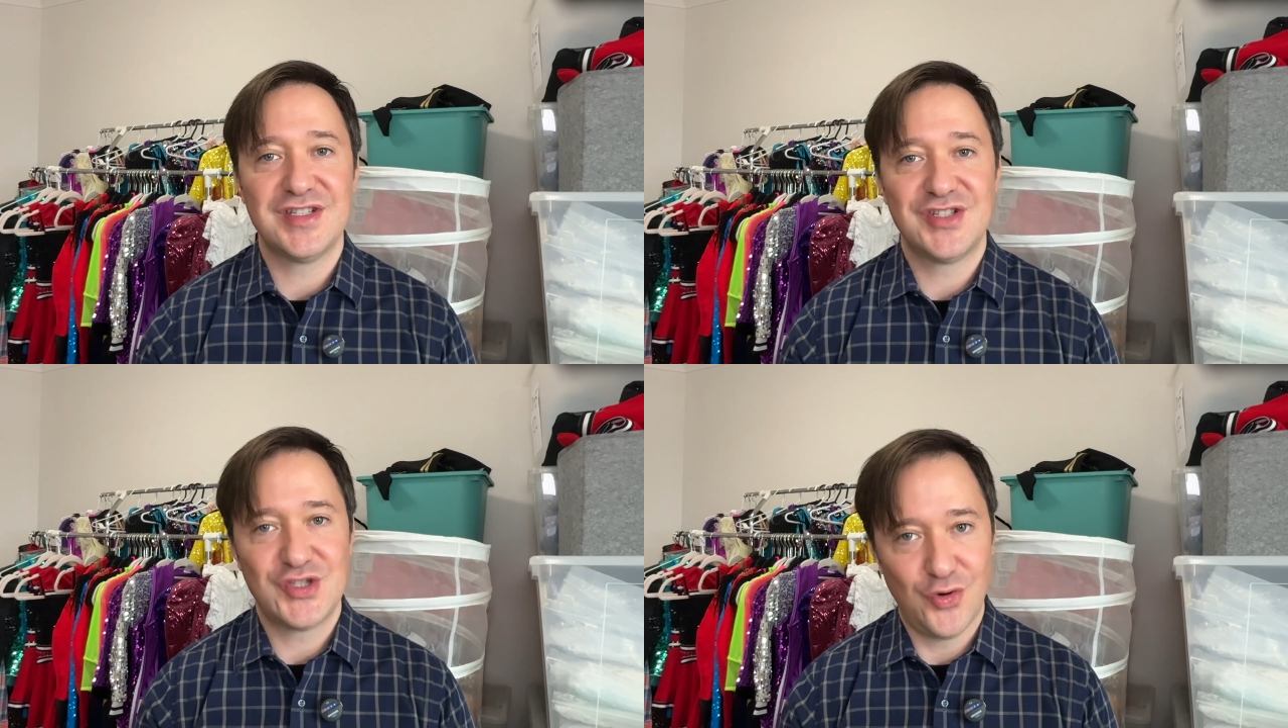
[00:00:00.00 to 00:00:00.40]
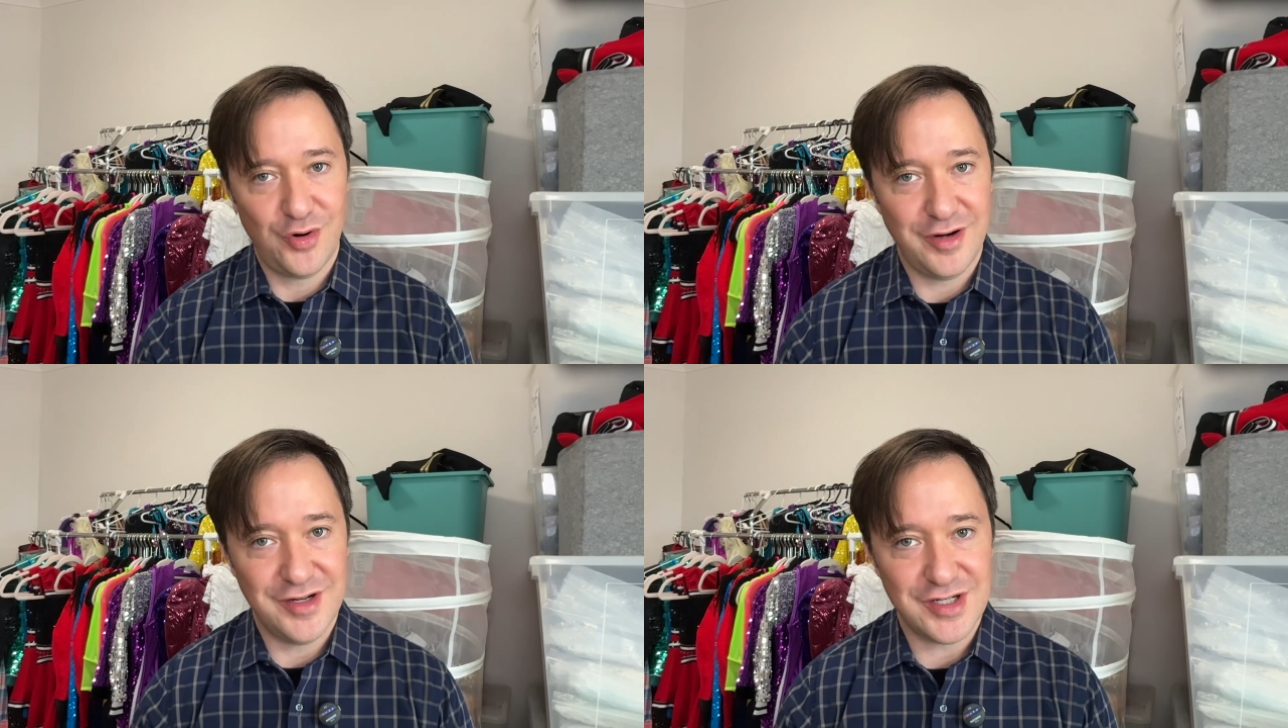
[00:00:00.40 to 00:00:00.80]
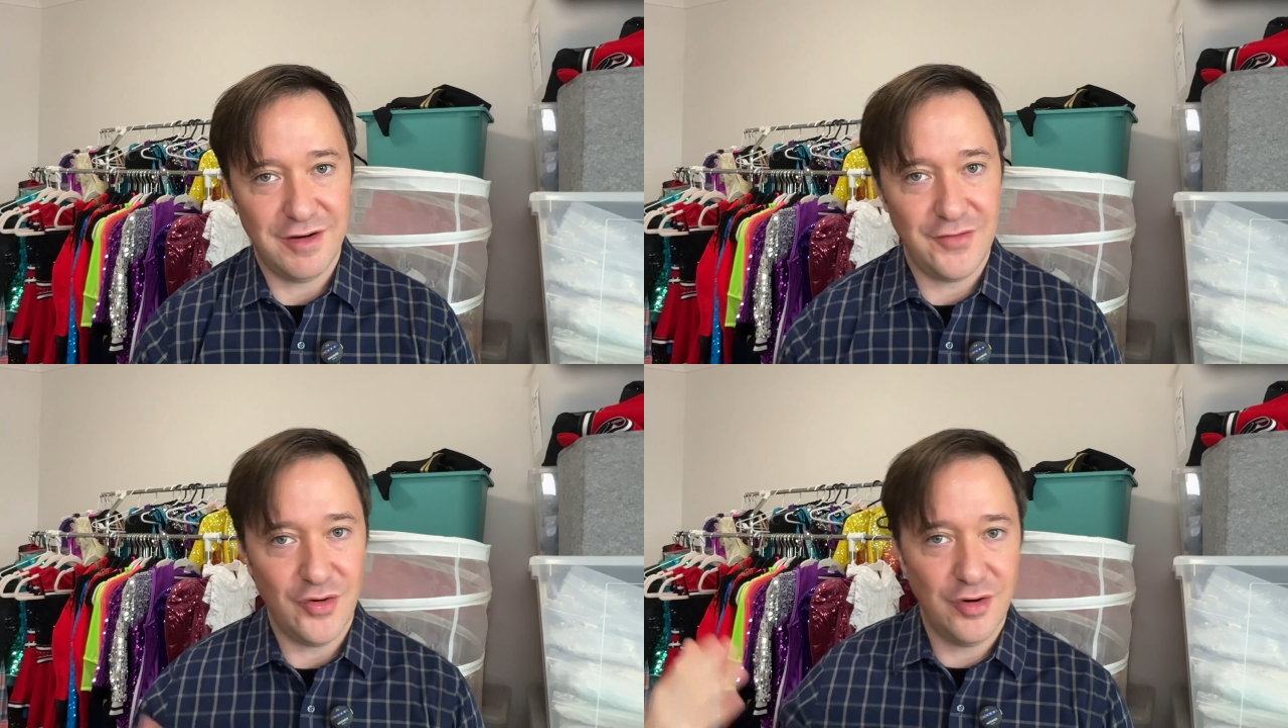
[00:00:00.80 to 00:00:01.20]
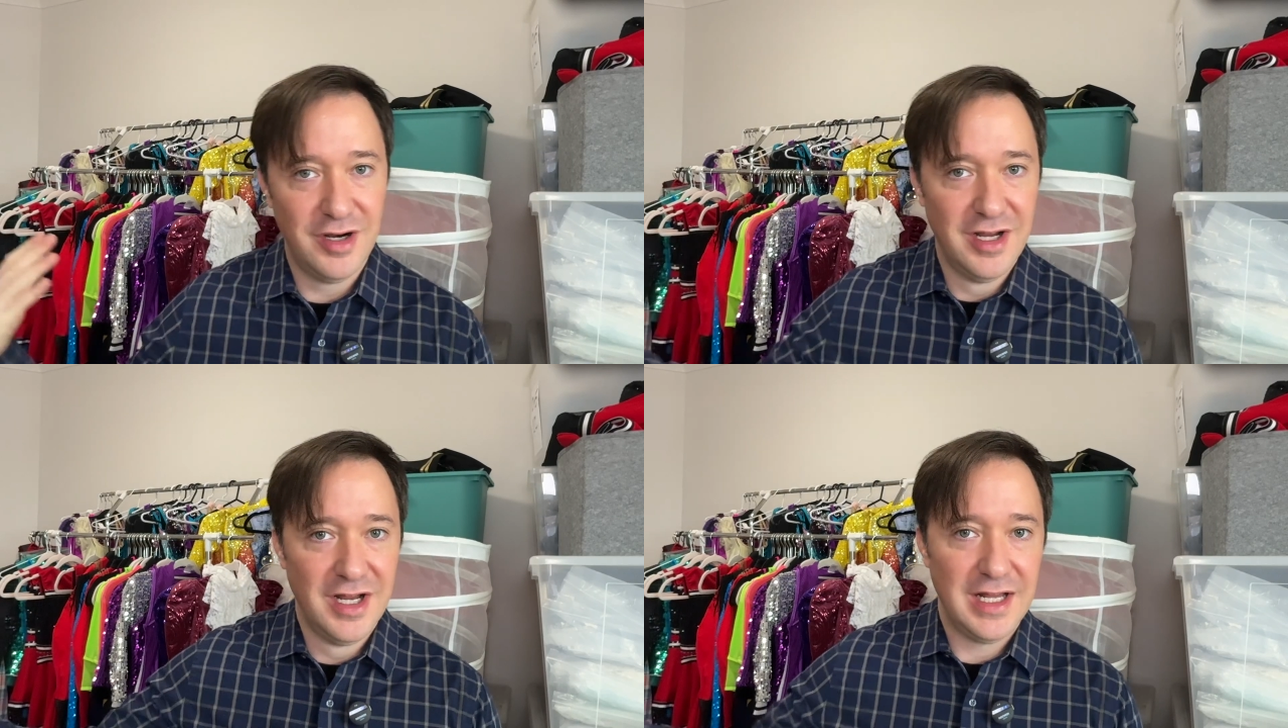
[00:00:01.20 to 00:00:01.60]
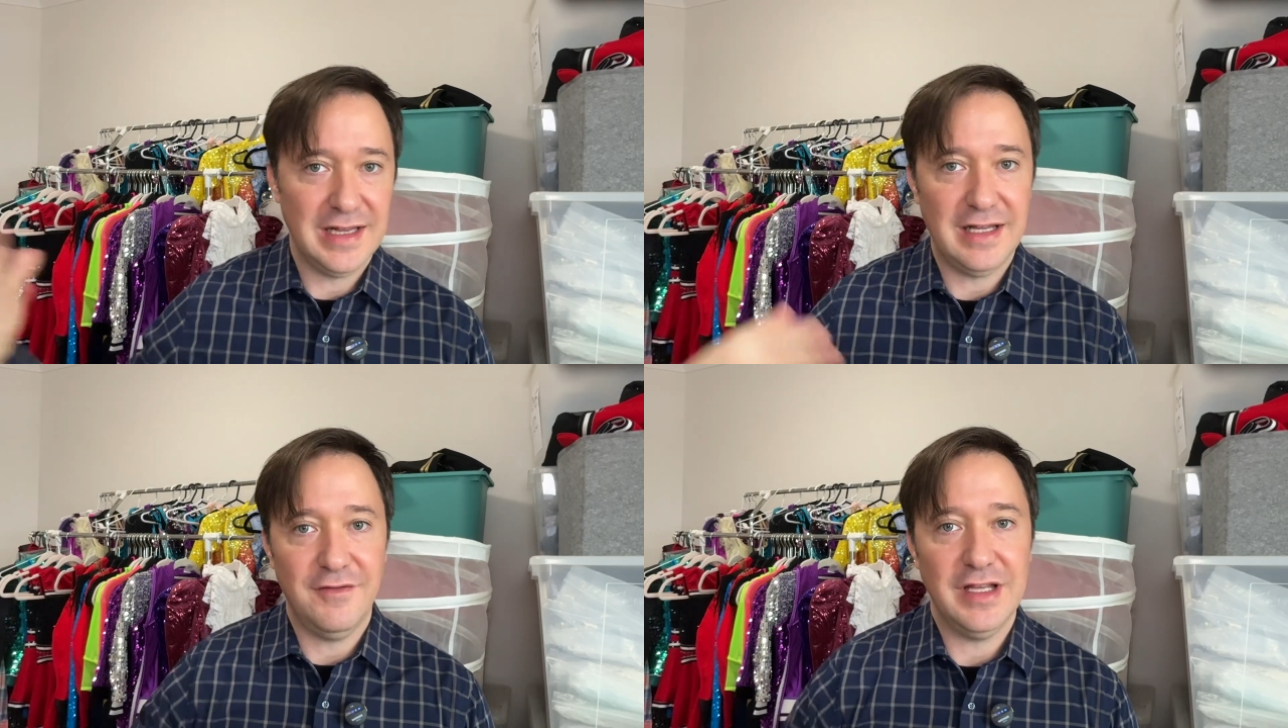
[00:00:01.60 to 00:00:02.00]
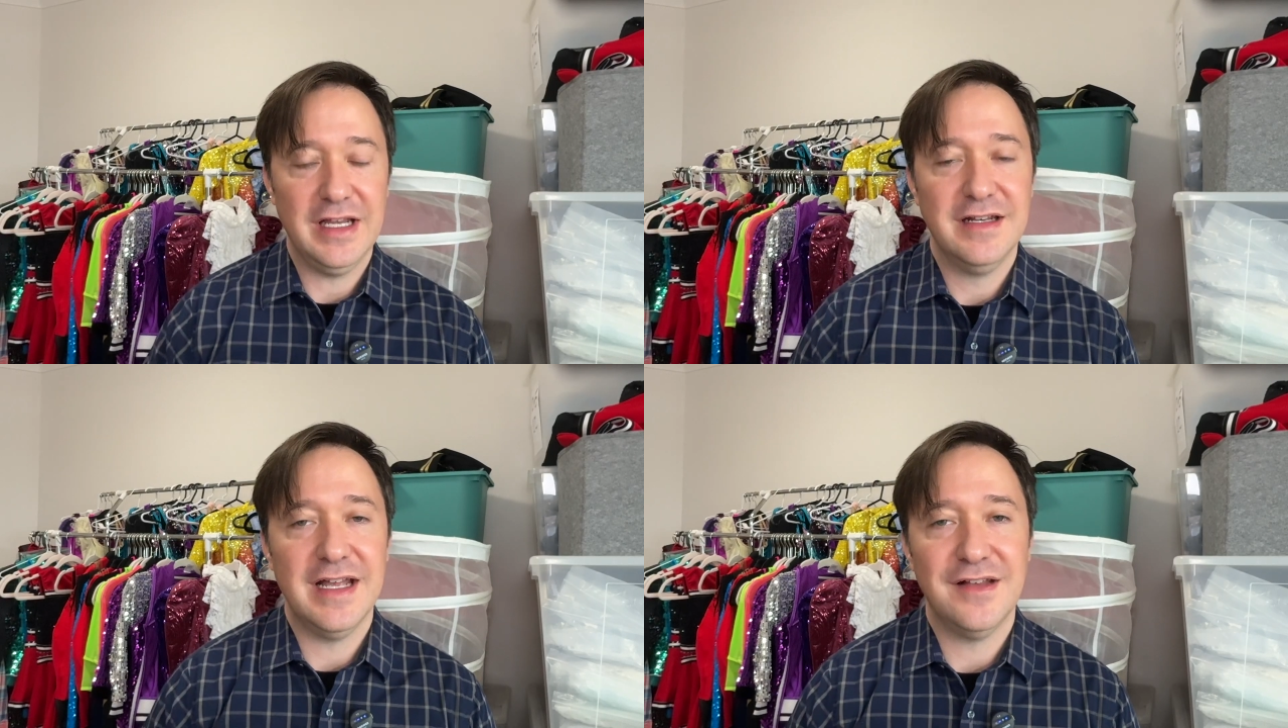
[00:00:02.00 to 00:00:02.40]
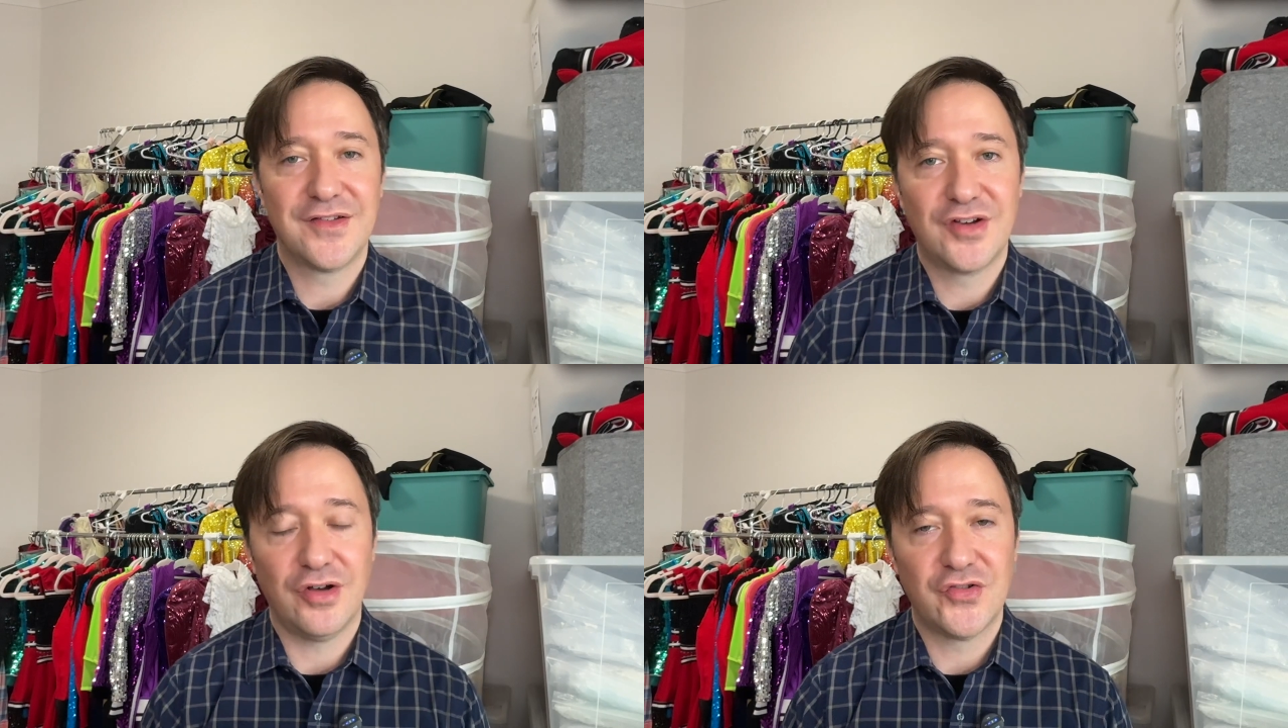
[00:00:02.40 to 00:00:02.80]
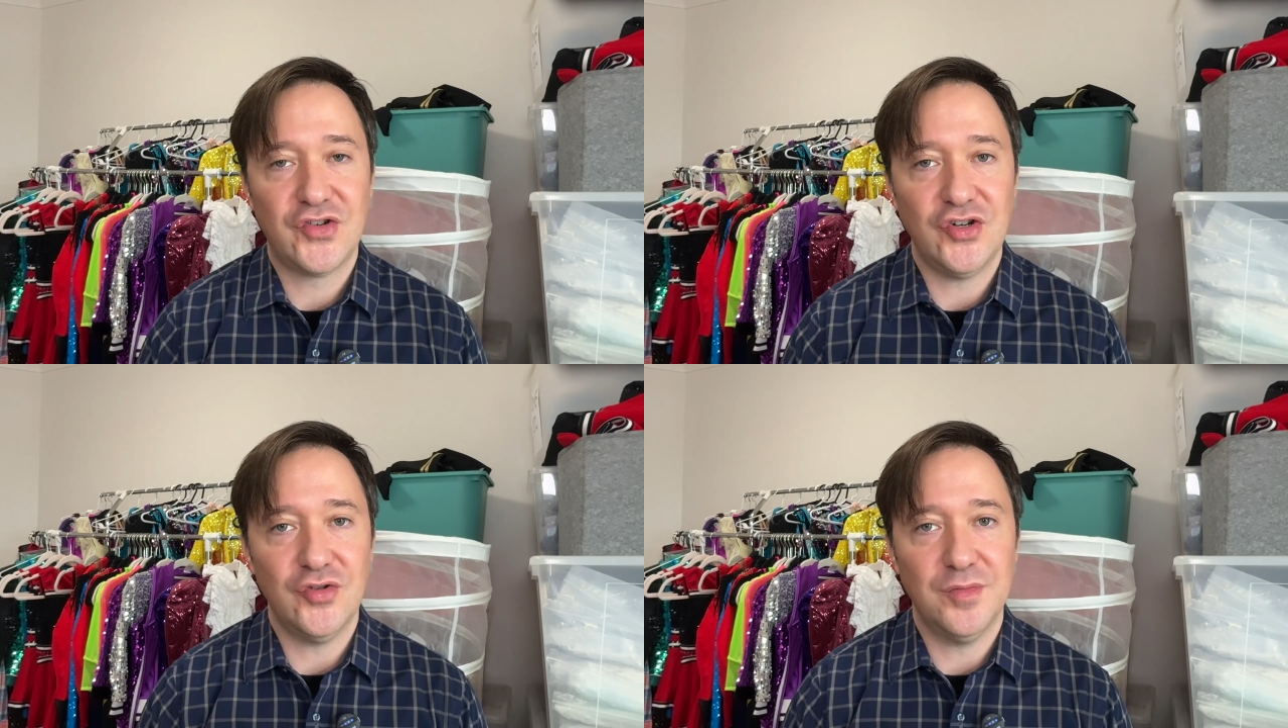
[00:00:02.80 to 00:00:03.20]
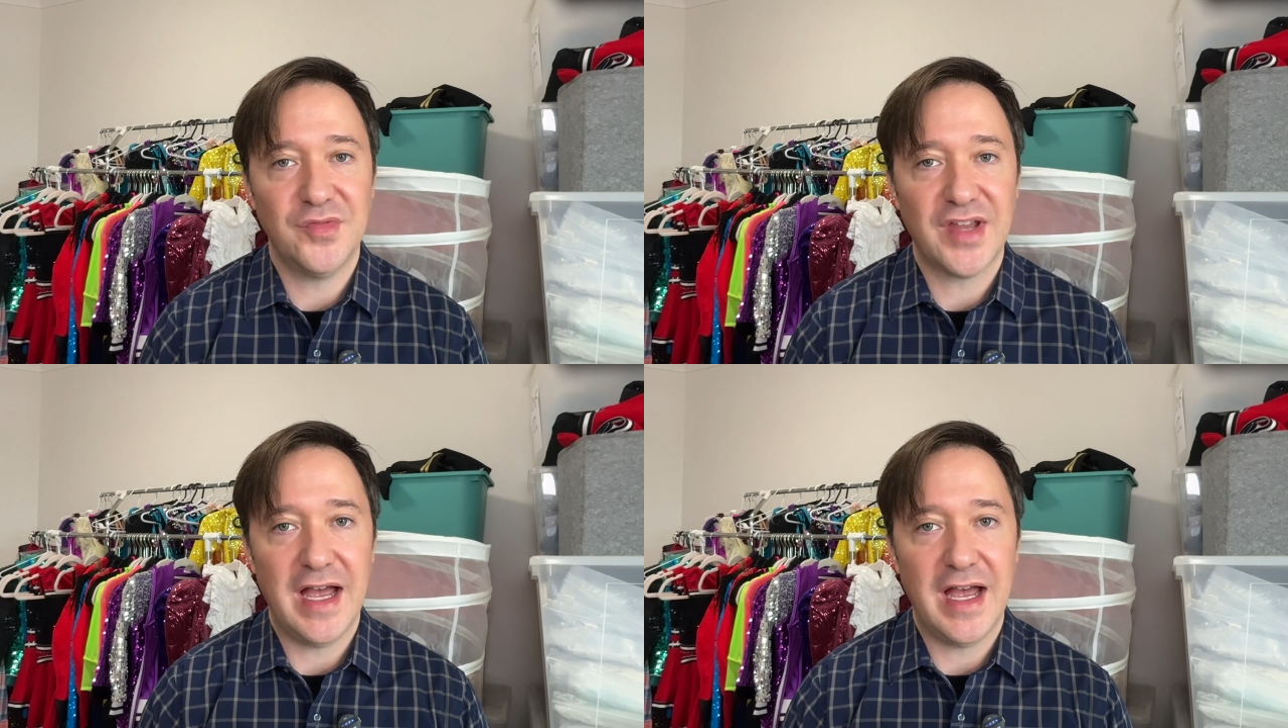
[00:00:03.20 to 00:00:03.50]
storage of your lovely dance costumes.